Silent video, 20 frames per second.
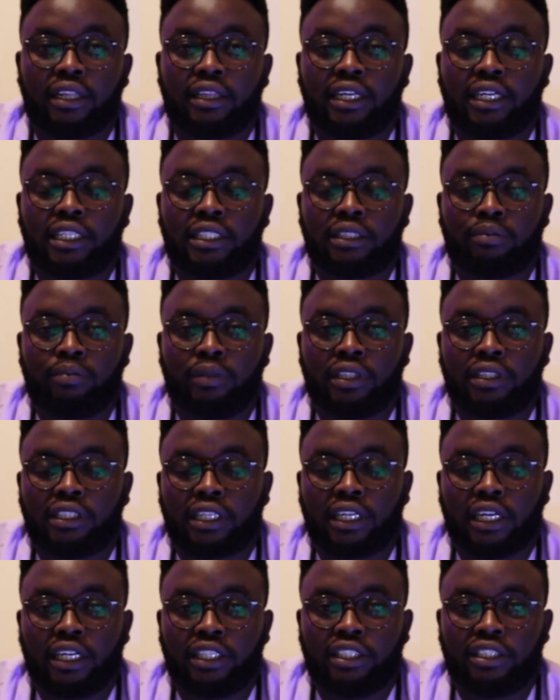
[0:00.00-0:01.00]
That is
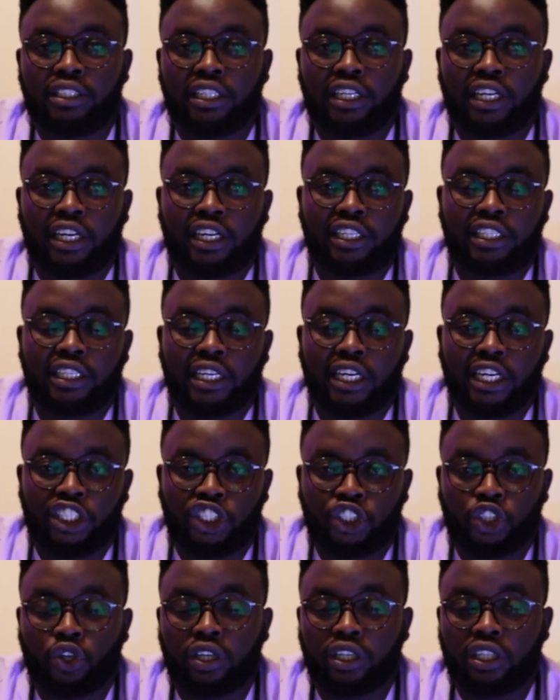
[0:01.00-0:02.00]
basically generating a
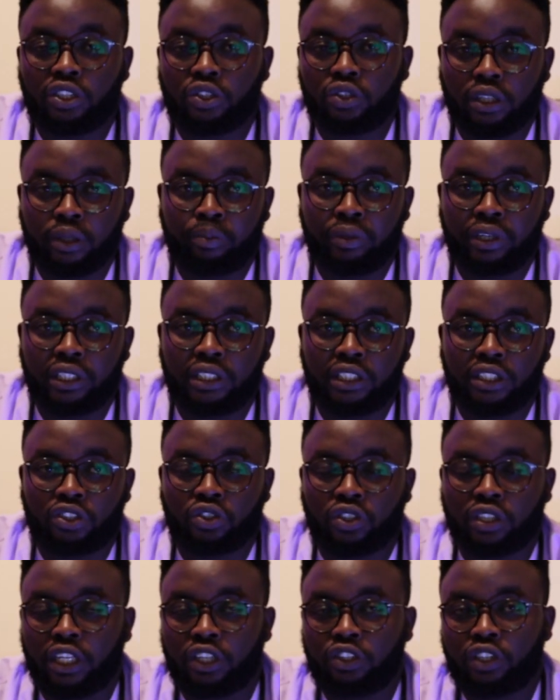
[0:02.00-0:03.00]
shock into the patient
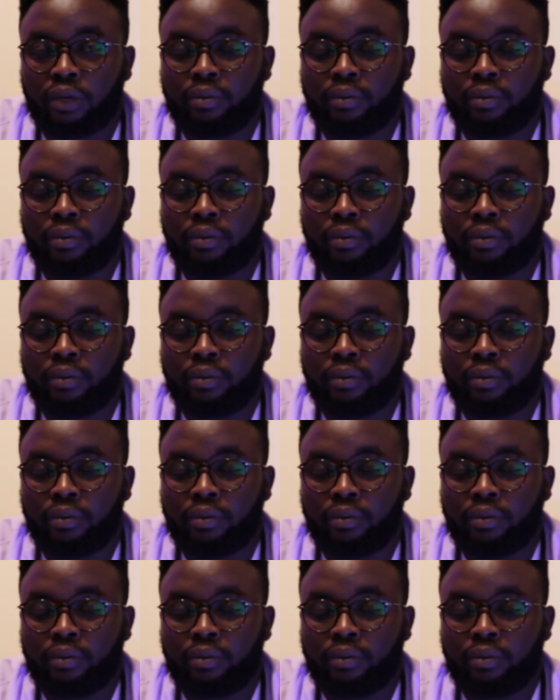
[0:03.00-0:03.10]
so that you